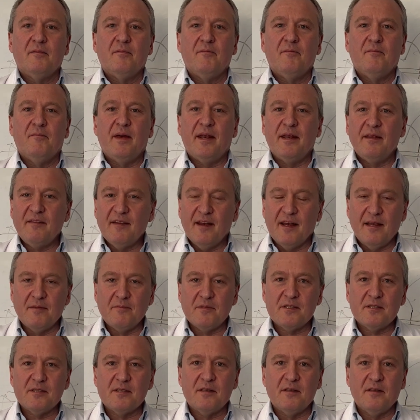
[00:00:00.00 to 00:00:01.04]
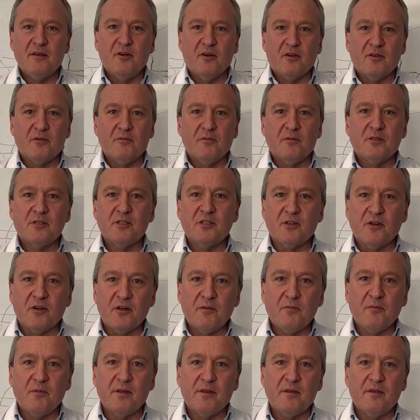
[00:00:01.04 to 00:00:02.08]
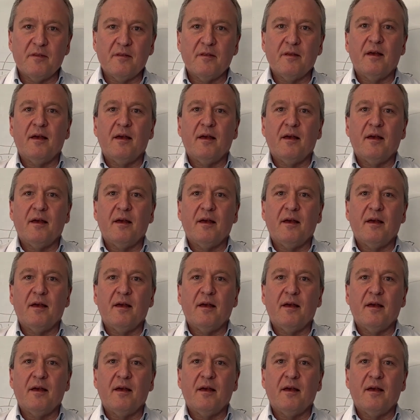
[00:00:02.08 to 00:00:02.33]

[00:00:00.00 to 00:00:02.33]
Many times the doctor will start with